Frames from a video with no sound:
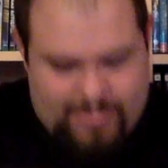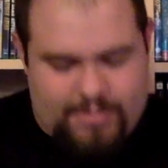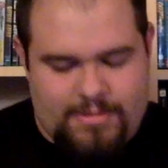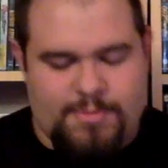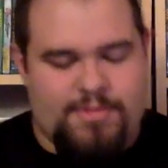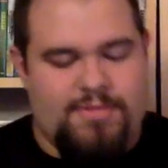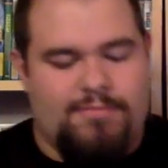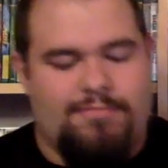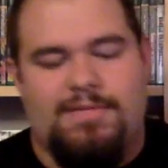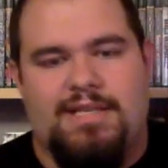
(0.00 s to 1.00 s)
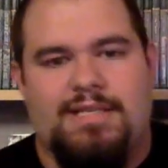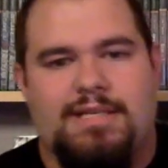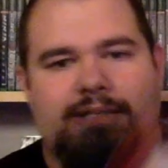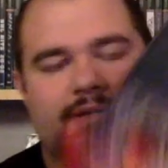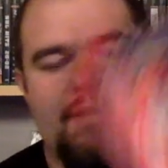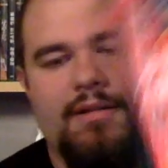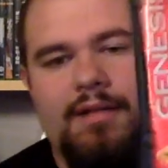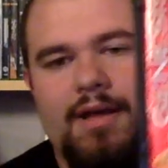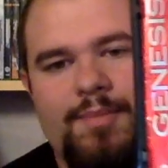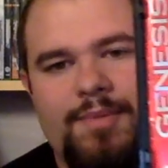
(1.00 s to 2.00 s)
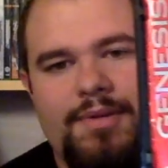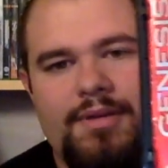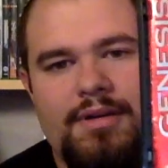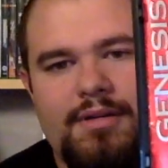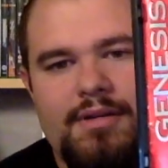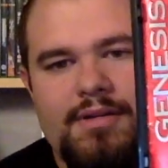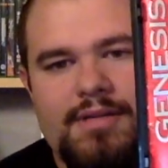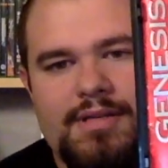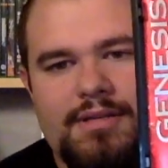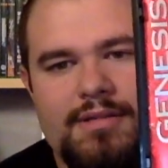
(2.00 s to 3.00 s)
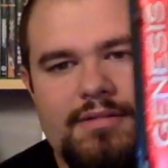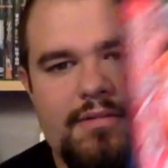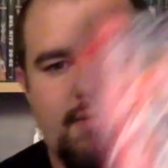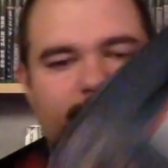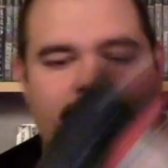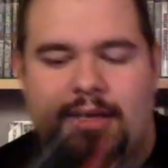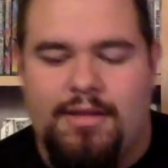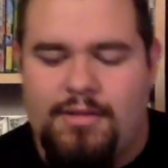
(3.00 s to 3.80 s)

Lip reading: This one likes to get stuck a lot, but there's the complete.